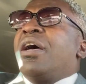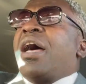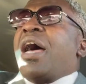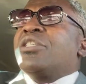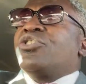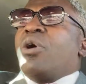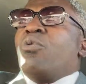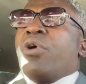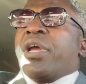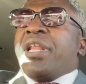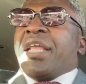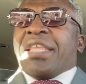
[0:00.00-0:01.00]
I started
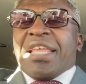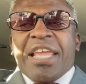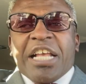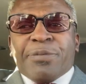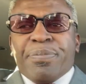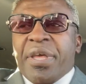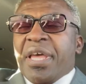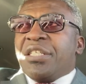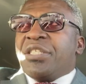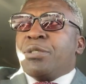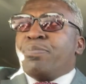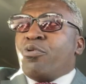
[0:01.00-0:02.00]
working at the ESPN
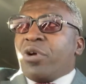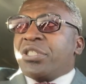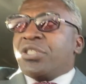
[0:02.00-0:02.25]
Sports